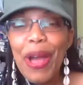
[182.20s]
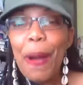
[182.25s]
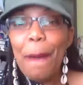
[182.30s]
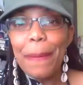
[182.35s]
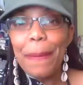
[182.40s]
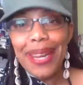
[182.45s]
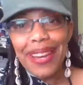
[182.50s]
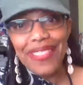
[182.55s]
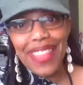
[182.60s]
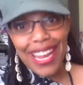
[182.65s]

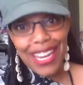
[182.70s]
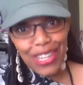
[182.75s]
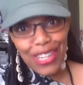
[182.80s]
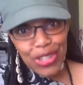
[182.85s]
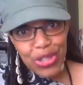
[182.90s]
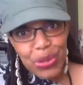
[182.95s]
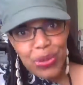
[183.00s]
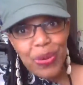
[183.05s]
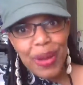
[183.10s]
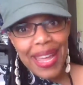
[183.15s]
but if they
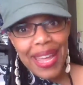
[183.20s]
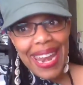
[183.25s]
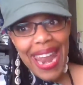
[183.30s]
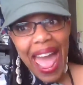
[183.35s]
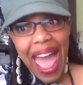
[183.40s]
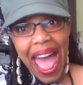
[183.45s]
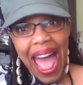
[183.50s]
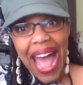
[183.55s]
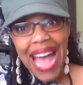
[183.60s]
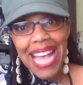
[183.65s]
do it
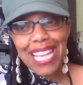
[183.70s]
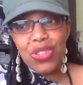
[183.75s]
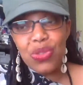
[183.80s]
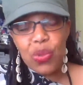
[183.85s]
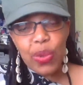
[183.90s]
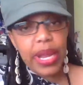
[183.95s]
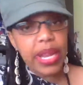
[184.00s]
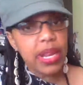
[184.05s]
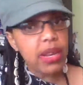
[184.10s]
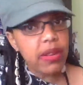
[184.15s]
as
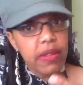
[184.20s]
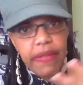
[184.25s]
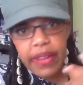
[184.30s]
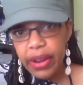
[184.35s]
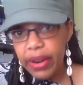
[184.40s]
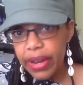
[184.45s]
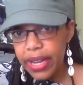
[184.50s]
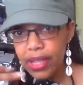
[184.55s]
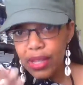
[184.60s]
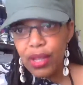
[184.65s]
written and
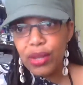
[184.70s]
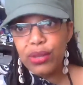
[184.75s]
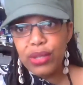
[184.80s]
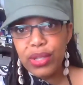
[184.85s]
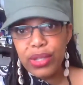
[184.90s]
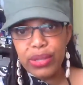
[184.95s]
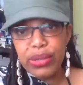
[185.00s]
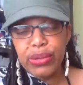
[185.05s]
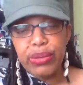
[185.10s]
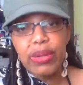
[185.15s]
very close
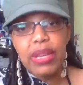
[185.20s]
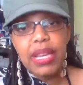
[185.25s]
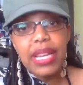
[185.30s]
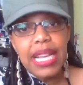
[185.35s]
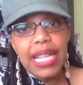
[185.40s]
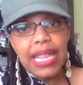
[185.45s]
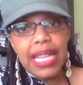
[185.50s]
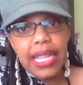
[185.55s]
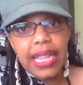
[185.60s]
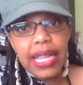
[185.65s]
to,
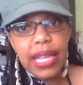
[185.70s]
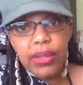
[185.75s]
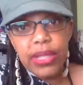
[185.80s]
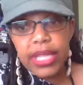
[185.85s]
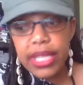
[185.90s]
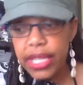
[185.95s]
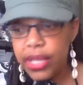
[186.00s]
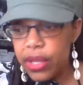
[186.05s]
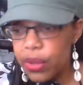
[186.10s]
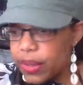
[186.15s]
then they'll
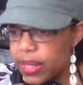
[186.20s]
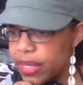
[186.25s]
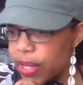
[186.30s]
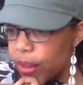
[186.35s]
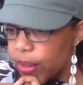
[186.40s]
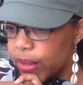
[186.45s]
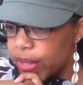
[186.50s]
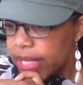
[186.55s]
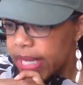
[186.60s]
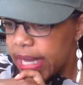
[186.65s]
see the
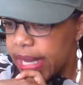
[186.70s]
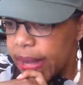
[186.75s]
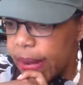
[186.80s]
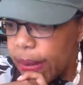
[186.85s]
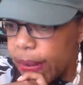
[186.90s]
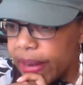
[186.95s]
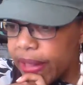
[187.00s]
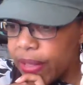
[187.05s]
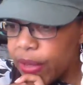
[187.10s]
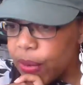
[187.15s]
results.
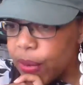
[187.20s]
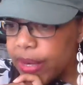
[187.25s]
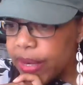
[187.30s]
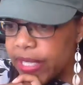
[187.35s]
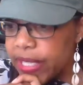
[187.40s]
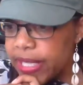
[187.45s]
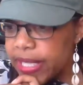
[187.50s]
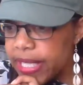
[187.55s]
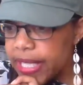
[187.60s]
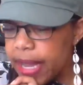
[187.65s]
What other
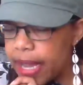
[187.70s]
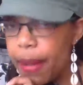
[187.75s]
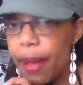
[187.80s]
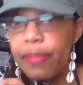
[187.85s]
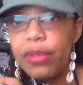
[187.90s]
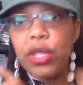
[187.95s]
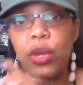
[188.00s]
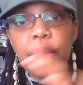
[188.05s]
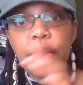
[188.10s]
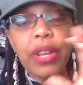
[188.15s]
questions come
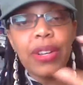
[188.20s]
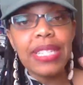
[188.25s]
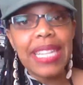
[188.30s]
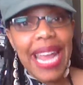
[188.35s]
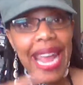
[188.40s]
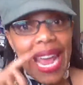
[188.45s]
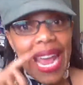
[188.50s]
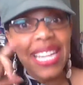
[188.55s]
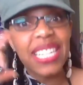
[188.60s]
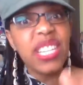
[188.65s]
up? So there's
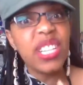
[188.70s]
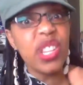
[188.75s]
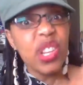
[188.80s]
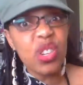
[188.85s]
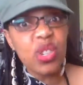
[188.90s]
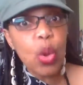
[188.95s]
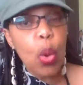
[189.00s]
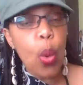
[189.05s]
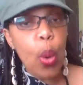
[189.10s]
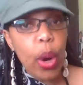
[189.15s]
and
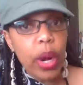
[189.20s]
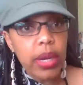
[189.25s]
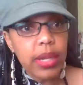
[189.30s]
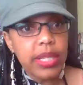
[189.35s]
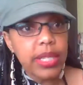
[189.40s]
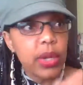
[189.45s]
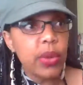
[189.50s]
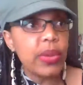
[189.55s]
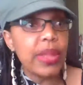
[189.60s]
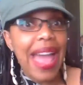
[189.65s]
there's or,
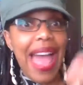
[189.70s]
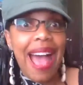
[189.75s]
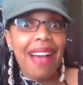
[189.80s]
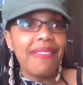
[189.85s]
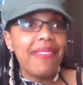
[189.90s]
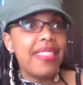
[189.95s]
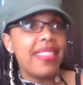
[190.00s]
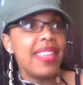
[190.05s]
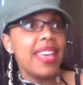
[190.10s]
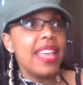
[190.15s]
so
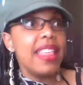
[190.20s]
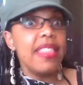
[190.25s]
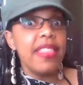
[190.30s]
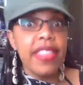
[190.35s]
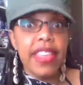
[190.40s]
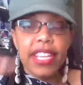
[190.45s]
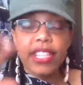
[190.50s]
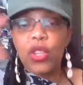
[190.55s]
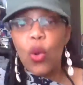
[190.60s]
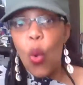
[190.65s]
have
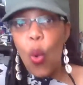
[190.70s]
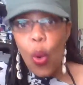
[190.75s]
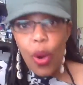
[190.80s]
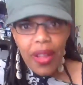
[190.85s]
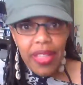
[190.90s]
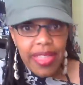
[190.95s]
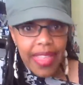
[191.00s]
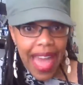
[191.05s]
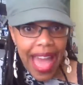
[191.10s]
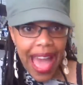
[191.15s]
this
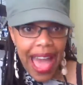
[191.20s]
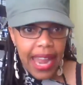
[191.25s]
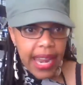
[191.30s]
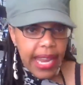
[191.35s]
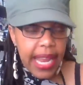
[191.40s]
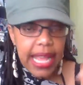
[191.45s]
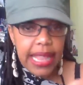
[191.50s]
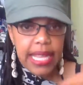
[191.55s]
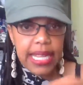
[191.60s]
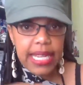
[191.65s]
or that,
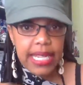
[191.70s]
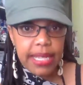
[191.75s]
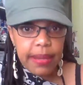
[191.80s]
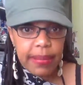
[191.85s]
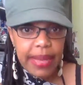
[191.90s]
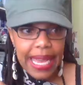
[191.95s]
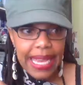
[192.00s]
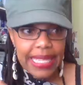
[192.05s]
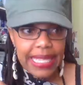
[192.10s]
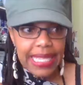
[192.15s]
and then in
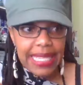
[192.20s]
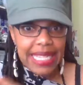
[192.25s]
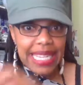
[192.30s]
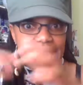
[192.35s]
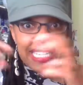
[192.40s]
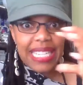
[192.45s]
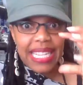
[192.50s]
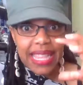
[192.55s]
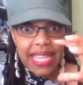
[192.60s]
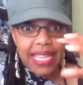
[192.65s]
some cases
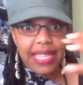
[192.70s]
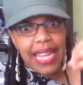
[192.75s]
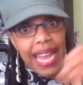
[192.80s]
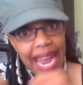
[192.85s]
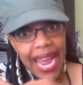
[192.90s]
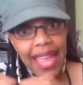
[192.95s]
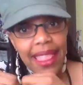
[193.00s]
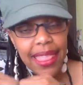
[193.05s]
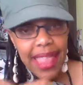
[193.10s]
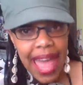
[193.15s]
is this
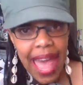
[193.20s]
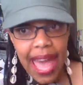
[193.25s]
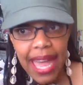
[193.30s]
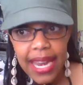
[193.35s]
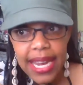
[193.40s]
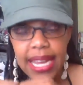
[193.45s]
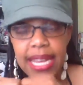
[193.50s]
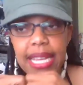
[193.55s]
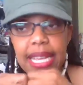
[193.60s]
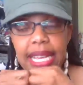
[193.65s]
and that
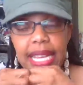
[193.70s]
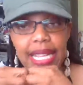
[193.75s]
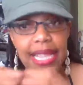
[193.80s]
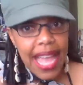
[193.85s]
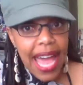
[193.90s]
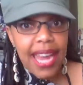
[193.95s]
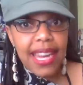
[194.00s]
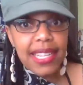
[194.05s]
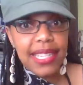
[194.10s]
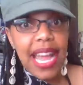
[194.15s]

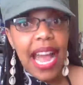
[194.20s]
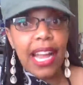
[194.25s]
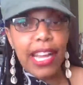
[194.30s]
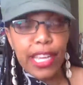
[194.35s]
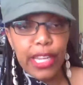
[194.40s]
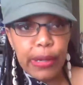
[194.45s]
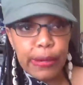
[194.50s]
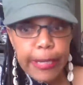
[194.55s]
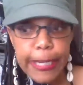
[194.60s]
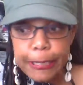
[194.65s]
is
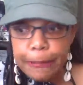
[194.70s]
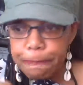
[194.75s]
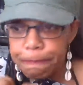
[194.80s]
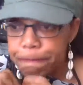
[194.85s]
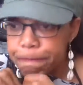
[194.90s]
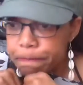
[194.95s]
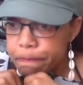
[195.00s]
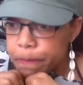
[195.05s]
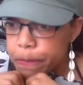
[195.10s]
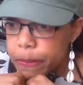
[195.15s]
accurate.
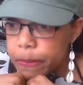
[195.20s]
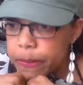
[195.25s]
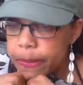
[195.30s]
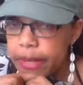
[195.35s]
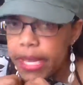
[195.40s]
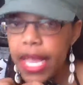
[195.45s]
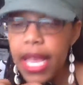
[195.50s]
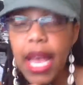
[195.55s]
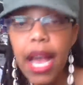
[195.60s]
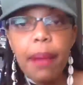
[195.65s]

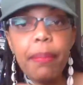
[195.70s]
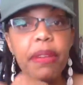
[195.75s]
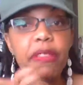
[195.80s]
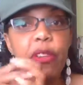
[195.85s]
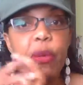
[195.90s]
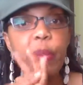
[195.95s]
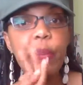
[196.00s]
If